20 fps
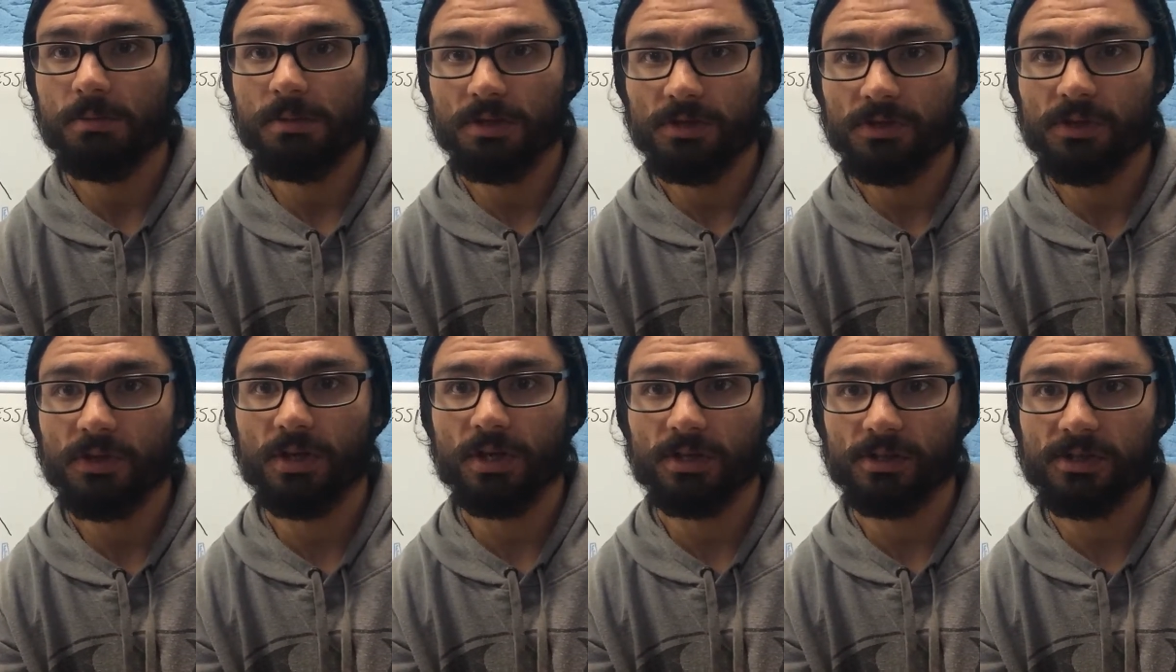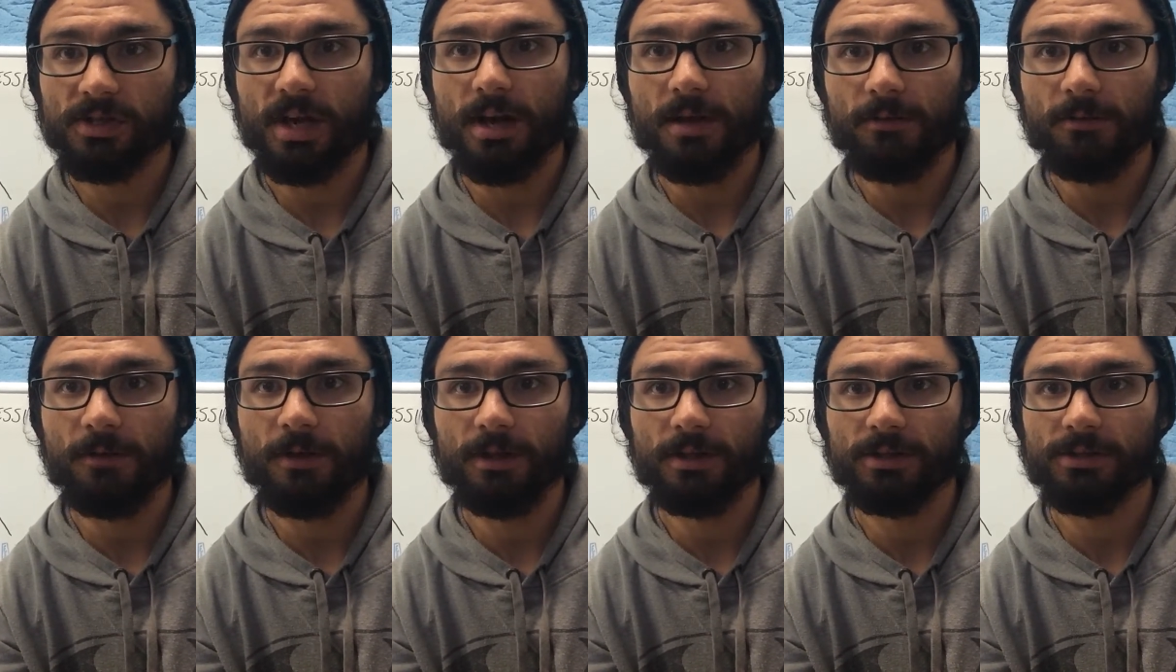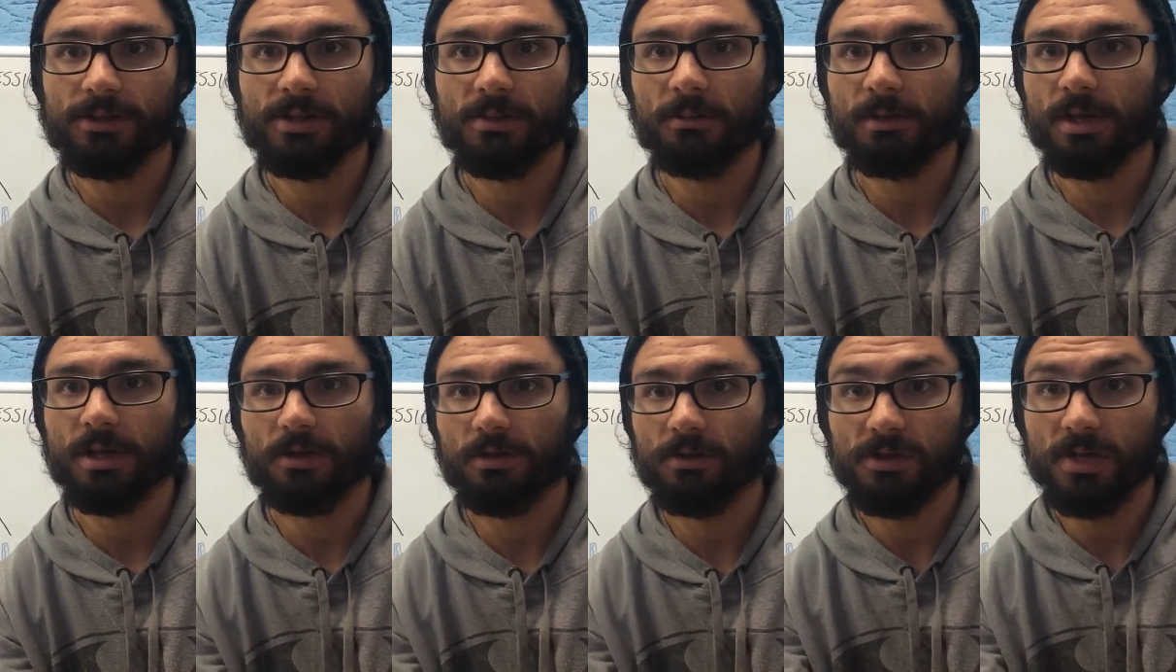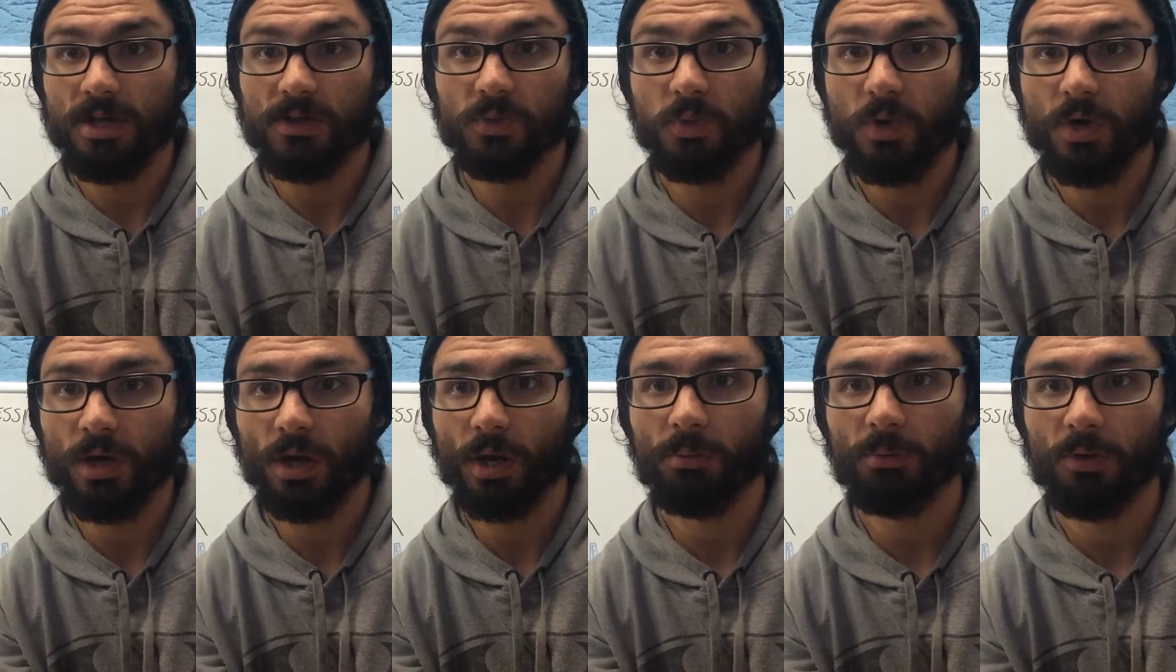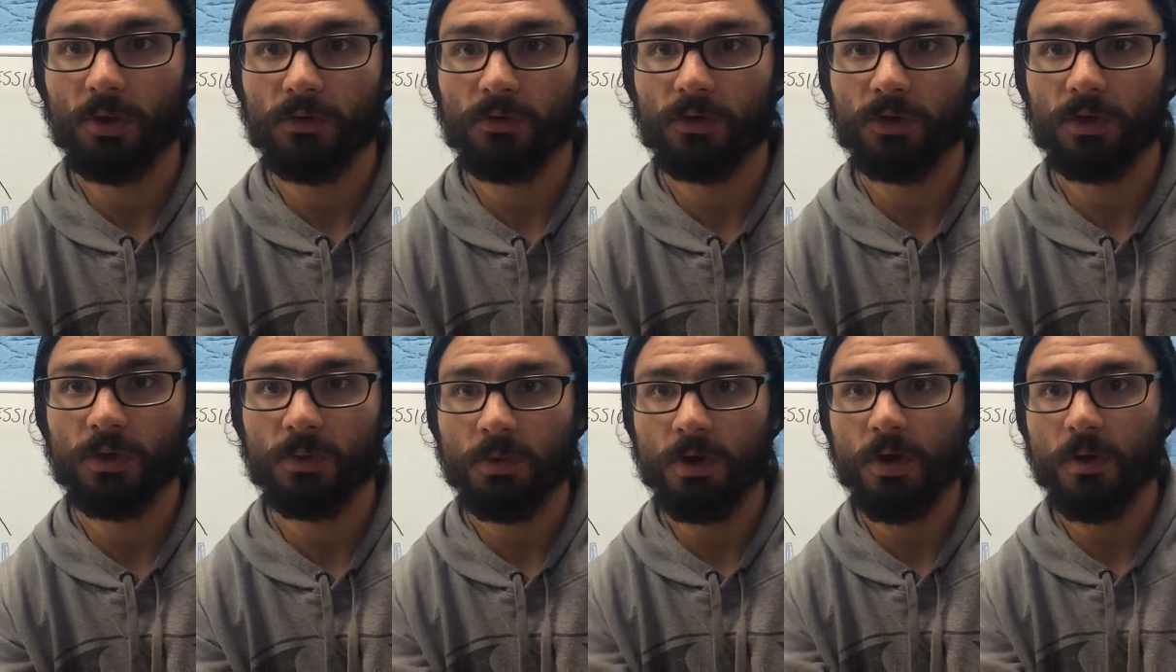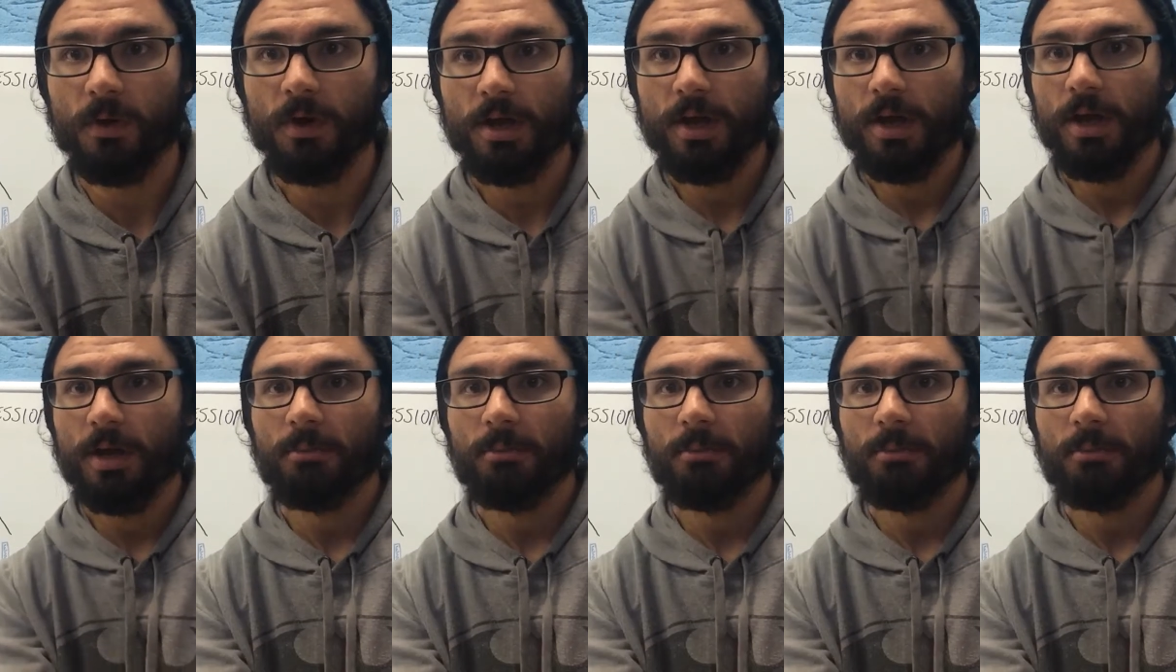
is going to stay fairly similar because that's working perfectly well.